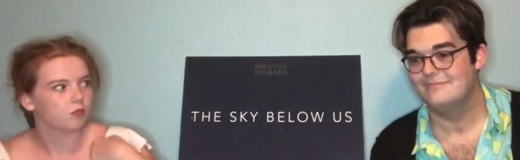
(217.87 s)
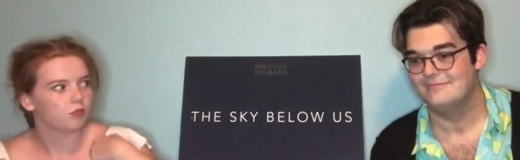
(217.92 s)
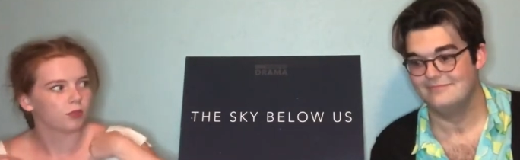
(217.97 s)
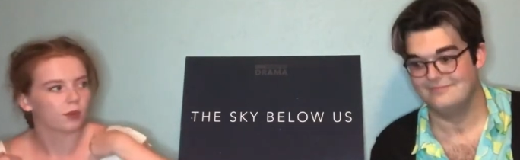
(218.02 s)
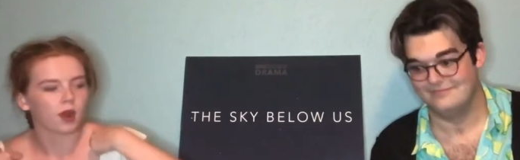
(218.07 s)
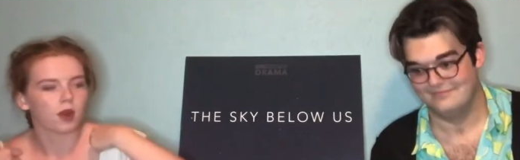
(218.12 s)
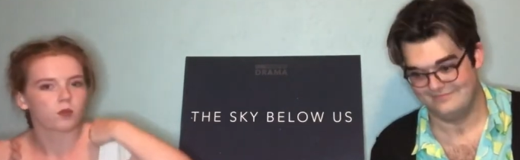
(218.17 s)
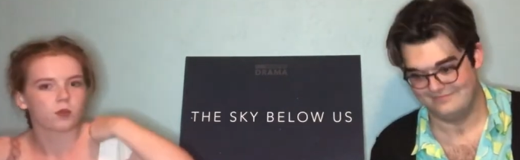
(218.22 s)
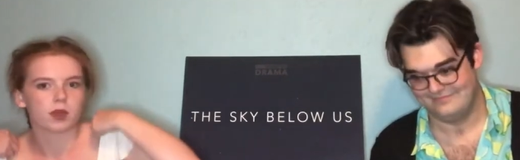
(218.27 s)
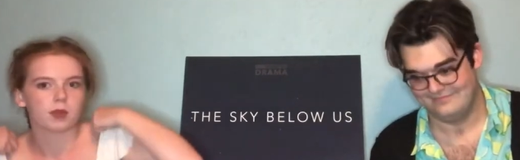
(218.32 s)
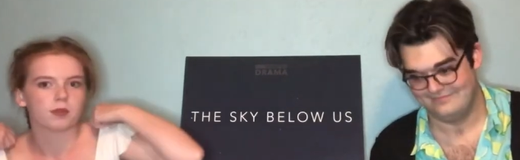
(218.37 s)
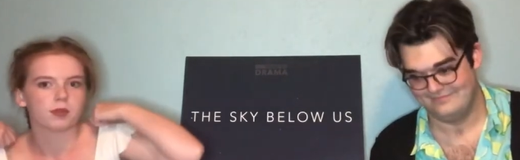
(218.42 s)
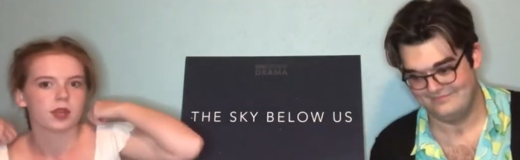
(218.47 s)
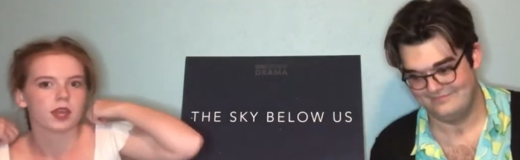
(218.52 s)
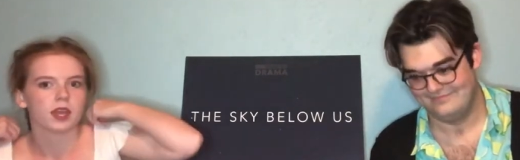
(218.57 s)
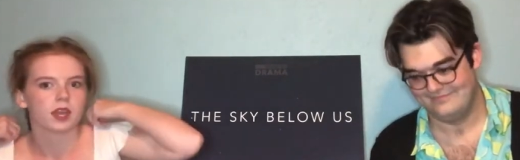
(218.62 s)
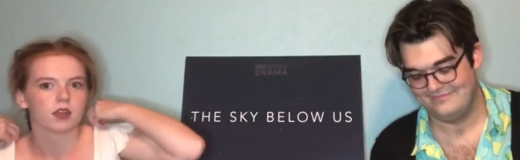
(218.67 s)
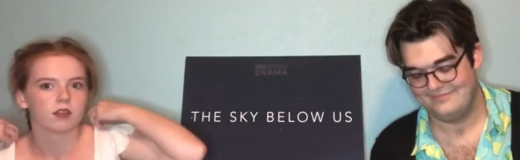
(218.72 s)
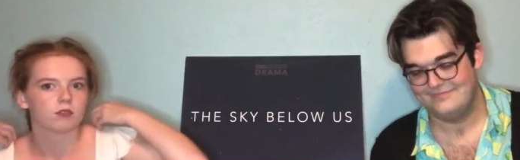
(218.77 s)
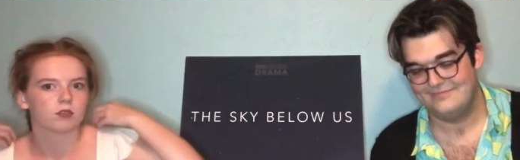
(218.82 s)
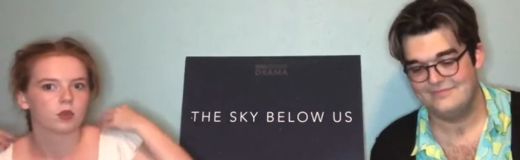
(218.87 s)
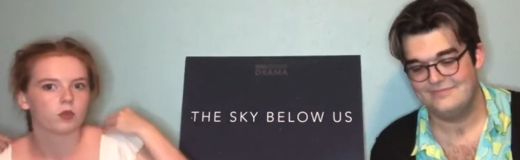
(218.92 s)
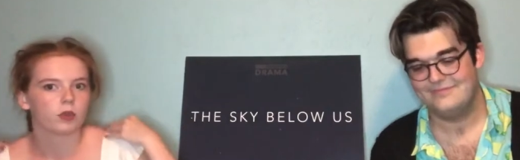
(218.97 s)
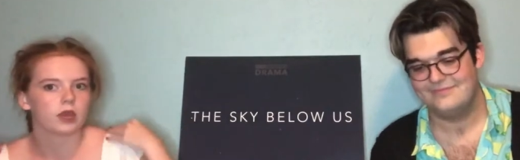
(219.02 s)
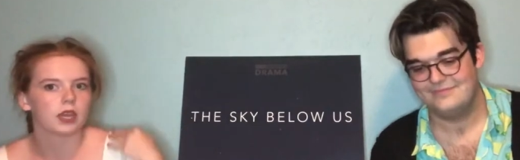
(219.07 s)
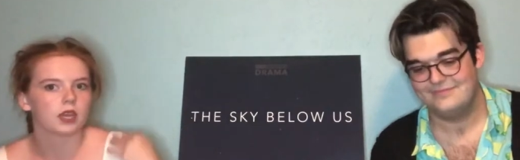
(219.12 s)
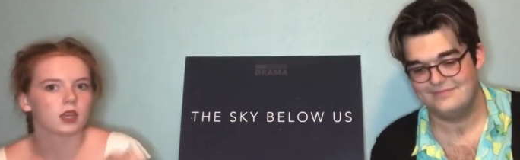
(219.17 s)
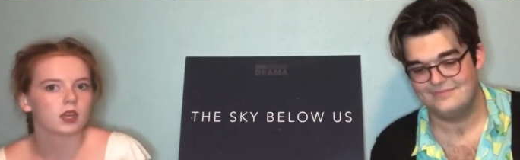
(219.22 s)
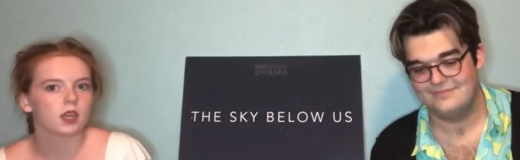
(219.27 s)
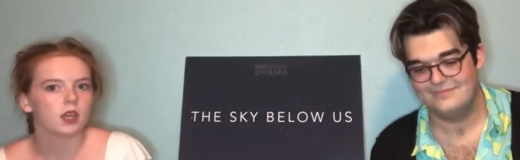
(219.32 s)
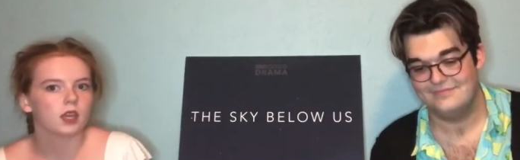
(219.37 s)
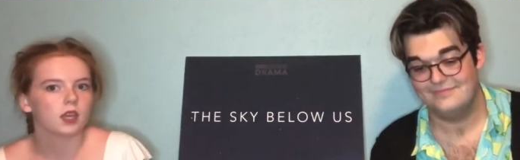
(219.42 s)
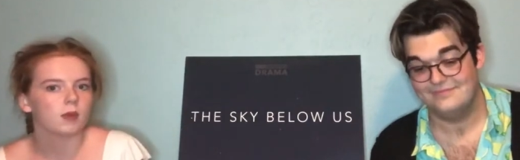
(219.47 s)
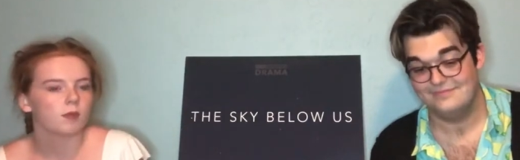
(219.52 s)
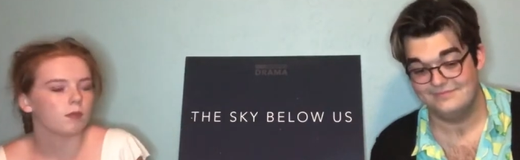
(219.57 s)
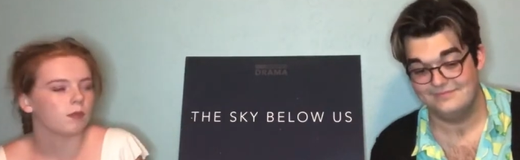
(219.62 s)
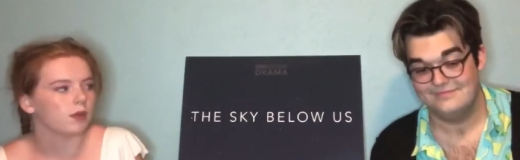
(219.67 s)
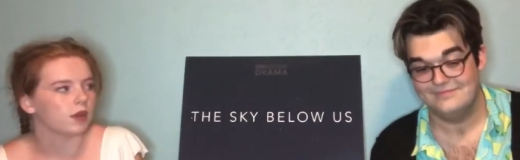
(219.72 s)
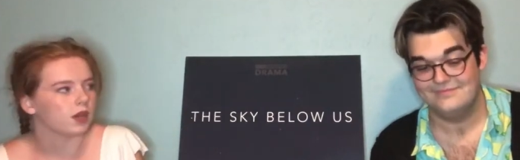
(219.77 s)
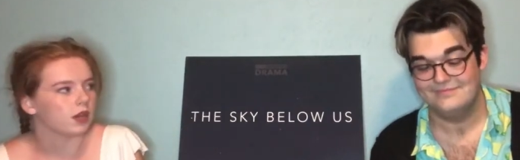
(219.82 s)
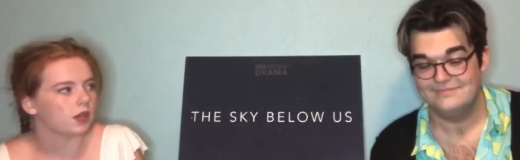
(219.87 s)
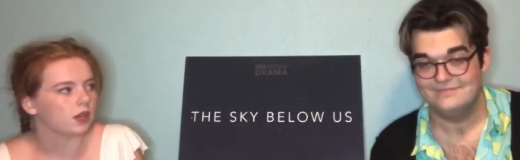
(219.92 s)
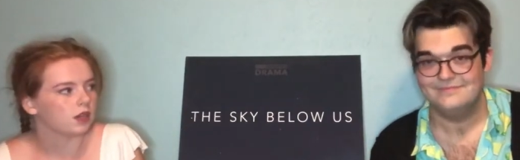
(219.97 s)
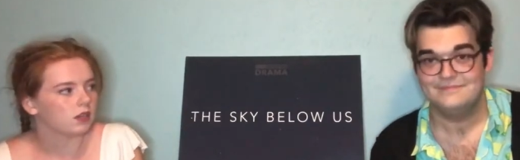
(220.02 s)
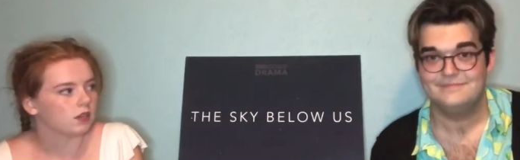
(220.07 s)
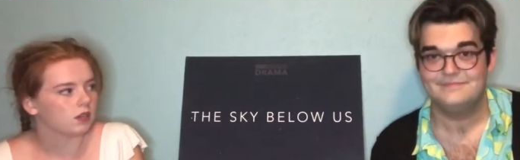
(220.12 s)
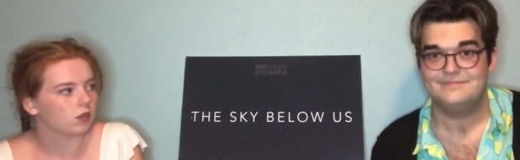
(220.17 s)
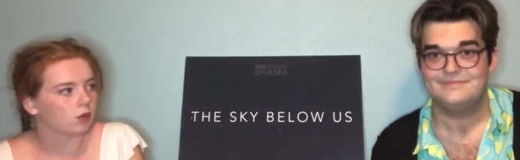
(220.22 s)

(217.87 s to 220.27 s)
Speaker 1: Broadway play every week, but